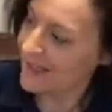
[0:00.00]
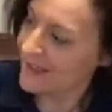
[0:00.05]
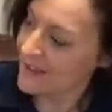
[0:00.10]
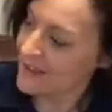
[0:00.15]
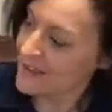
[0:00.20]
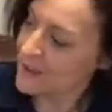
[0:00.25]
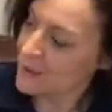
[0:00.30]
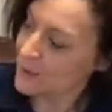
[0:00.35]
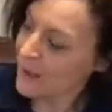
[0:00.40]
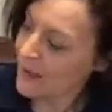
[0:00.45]

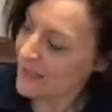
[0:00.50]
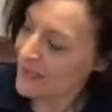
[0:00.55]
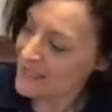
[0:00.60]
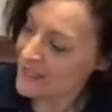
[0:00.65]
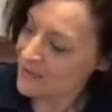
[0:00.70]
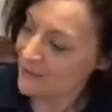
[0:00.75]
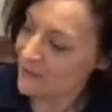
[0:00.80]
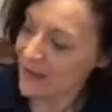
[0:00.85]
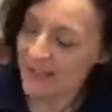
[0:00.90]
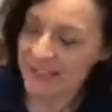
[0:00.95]
So his
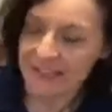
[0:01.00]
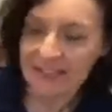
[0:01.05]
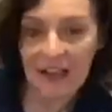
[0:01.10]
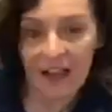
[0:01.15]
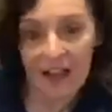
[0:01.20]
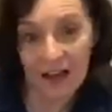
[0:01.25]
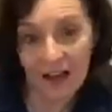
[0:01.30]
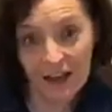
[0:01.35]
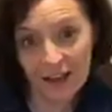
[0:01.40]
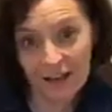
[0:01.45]
friend
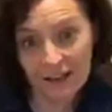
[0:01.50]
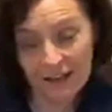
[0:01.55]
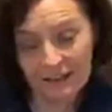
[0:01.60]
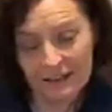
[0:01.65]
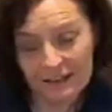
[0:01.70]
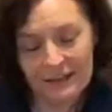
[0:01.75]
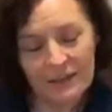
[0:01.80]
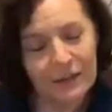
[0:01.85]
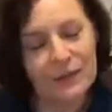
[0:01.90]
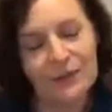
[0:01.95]
Ah,
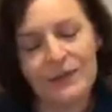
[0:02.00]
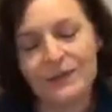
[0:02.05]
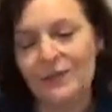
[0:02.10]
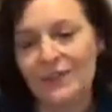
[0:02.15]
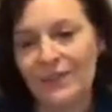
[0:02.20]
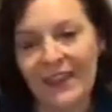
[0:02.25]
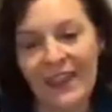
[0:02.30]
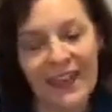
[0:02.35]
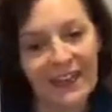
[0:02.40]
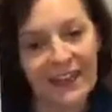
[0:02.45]
who's
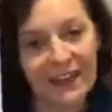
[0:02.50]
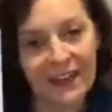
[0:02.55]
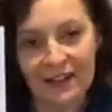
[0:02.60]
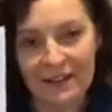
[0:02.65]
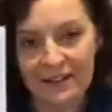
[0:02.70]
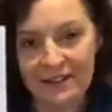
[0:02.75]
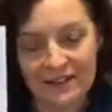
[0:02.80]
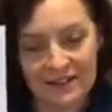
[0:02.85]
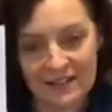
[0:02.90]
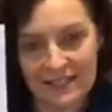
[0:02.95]
very
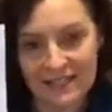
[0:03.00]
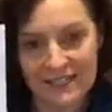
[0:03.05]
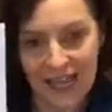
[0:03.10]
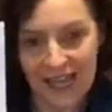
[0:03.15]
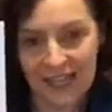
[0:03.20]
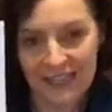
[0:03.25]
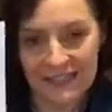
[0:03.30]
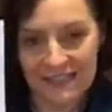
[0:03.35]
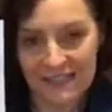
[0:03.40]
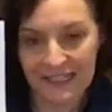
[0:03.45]

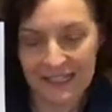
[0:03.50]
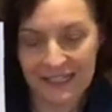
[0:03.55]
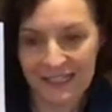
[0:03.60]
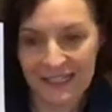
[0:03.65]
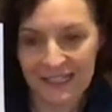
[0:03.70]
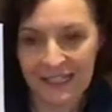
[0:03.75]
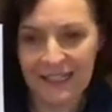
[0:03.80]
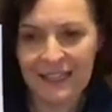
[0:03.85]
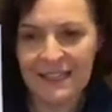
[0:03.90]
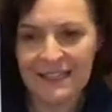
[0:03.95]
understanding,
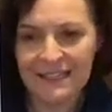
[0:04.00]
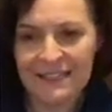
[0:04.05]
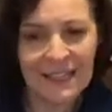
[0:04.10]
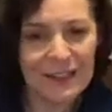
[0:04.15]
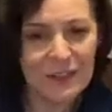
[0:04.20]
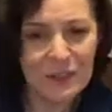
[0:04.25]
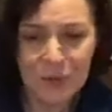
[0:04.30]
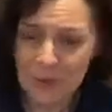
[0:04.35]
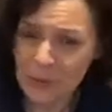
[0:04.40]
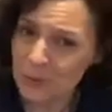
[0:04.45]
said,
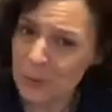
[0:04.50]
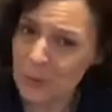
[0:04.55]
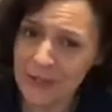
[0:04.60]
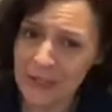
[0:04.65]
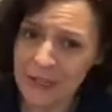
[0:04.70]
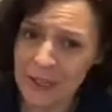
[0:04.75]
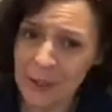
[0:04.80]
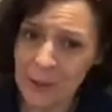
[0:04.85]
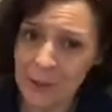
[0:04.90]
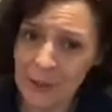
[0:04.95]
don't
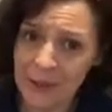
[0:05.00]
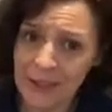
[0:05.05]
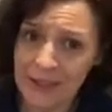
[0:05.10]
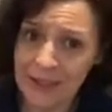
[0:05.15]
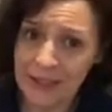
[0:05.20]
worry Qu,